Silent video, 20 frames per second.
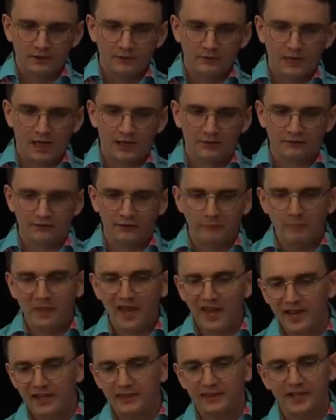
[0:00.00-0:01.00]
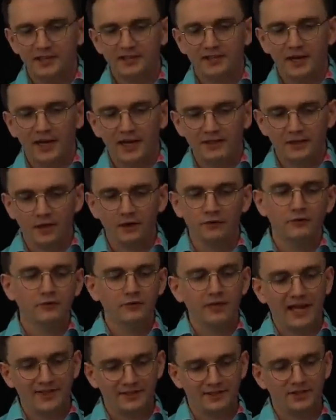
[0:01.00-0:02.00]
Now, for me, this I
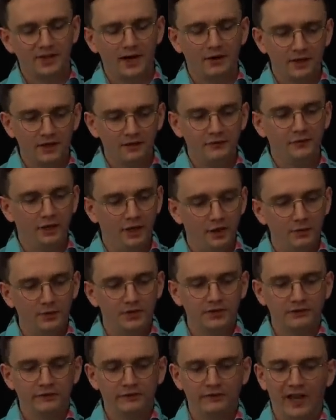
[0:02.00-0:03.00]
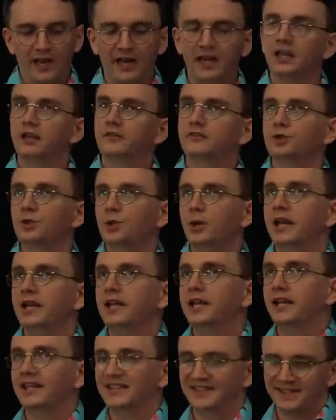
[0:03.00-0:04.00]
don't necessarily view as a failing of
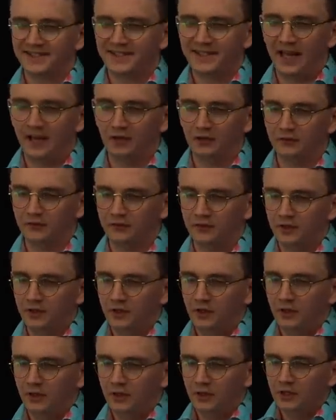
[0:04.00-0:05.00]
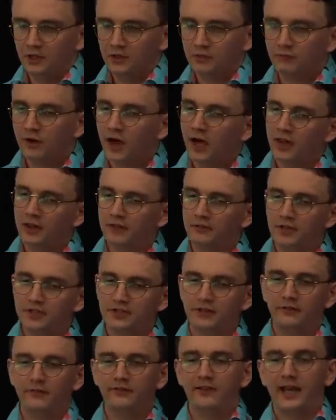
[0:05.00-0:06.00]
training itself. Rather, it's
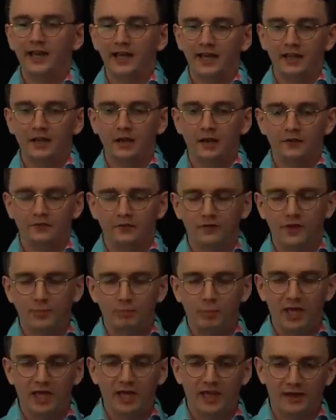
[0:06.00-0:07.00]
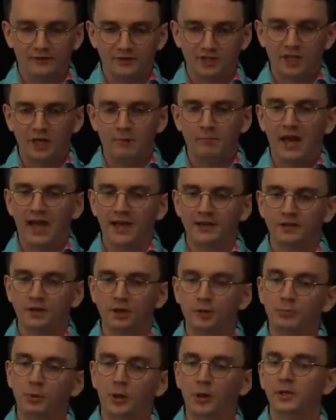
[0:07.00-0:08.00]
a failing of the BEF's command
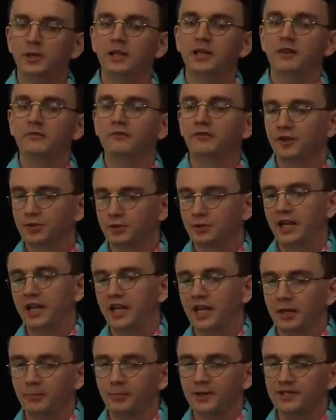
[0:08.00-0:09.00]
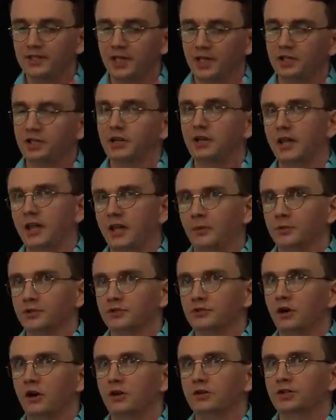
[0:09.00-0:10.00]
who put the infantry in a position it was
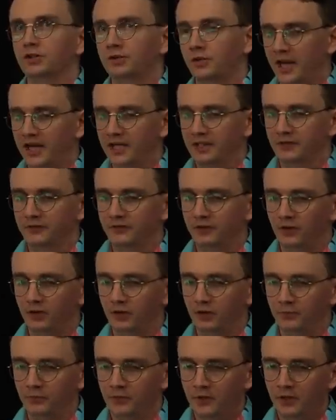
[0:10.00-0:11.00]
not trained for.